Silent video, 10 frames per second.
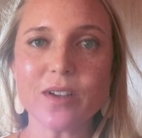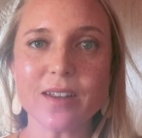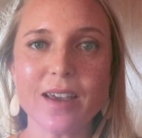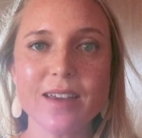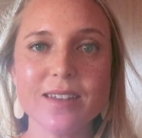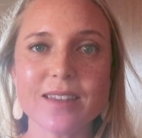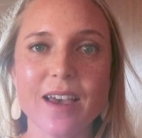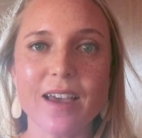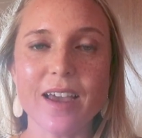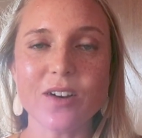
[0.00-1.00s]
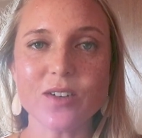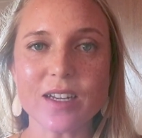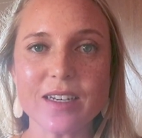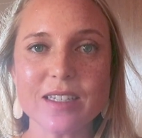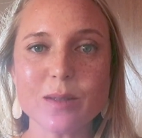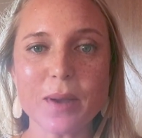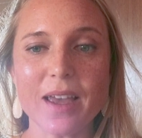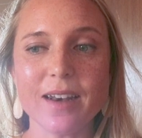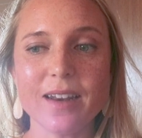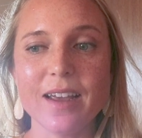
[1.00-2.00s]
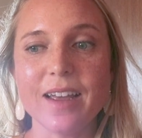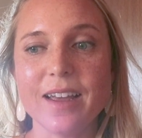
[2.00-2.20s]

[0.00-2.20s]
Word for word: realize that I don't need to spend